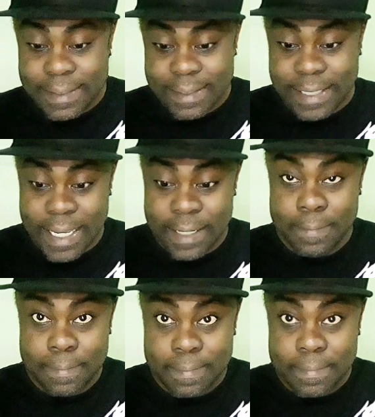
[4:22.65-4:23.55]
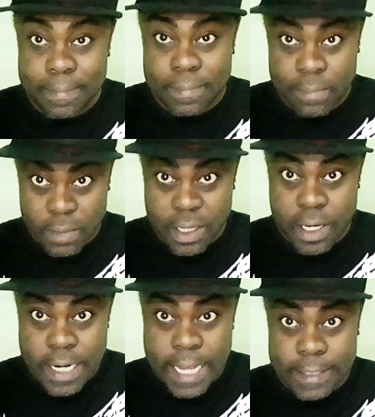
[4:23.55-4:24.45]
See? You
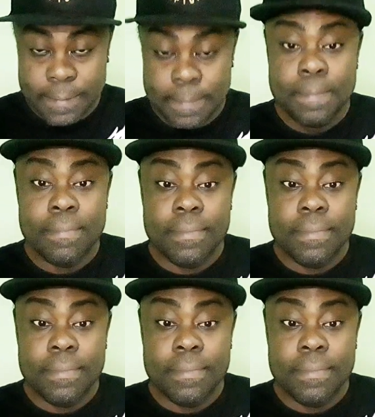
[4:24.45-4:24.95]
hear that?